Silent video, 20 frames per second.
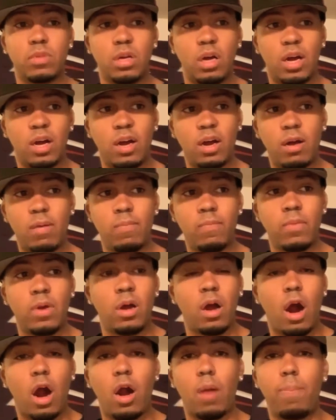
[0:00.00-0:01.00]

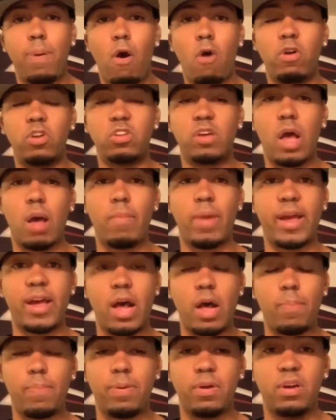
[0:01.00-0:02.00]
our opponents coming
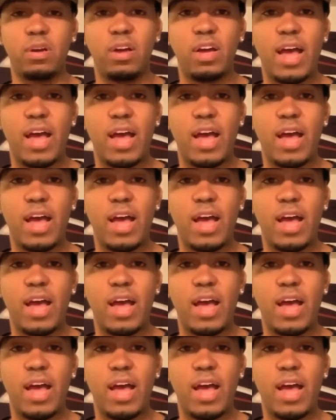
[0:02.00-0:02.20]
up